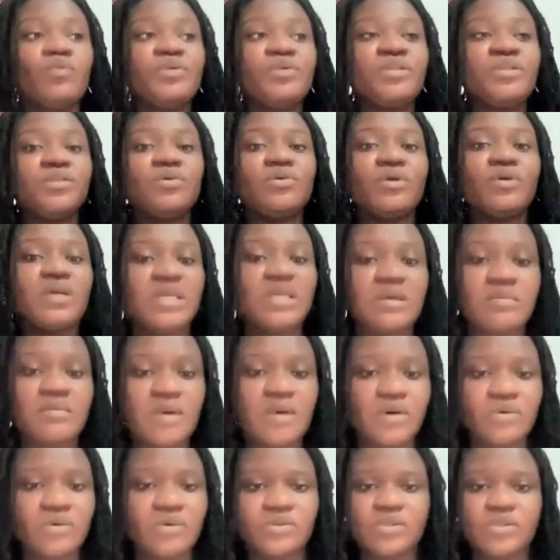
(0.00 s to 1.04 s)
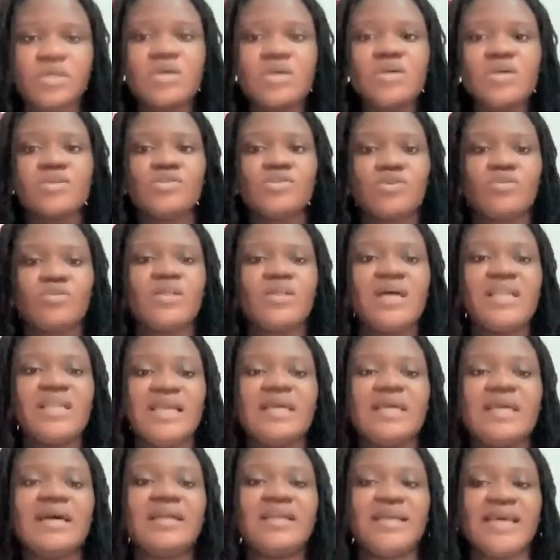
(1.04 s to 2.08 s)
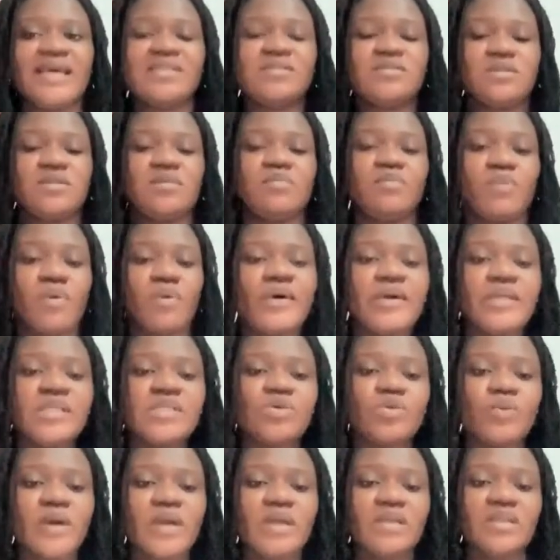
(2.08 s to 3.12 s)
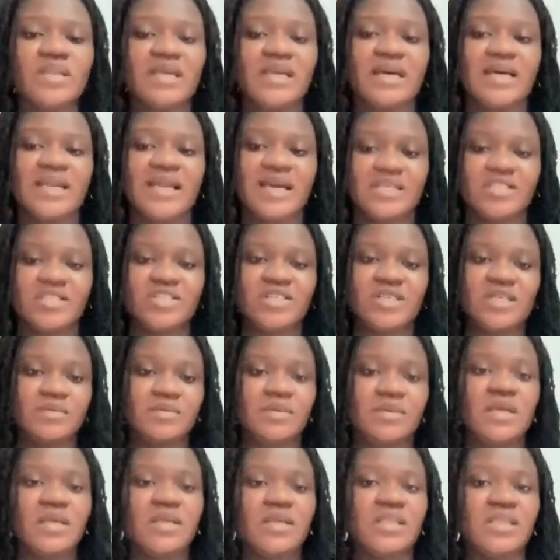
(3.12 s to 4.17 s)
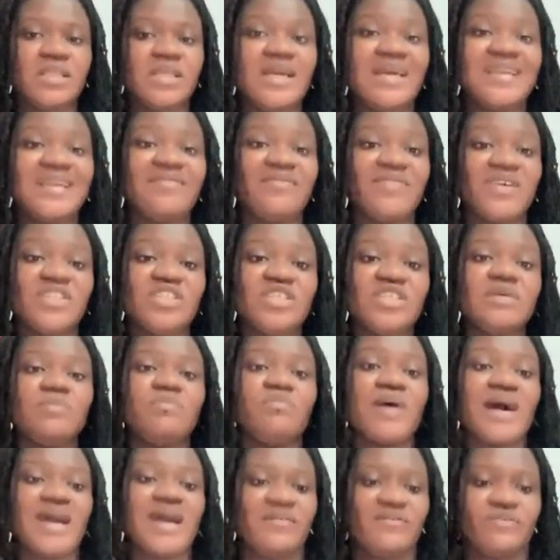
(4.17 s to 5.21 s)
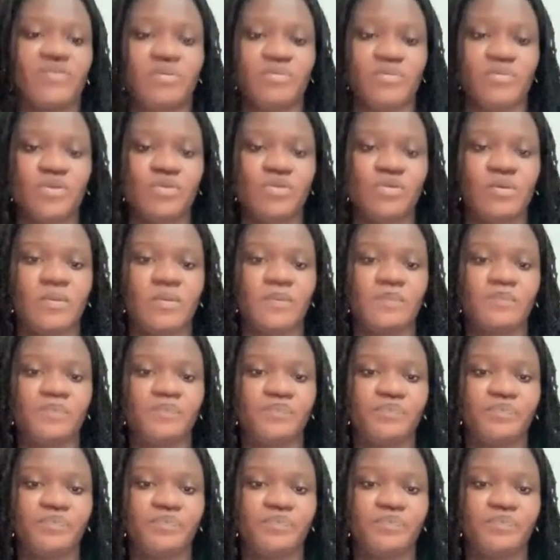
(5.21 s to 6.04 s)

with your emails so that they can get to the point where they can eventually buy from you.